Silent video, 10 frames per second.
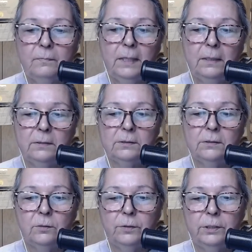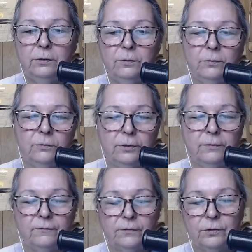And so we do
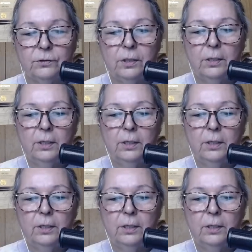the first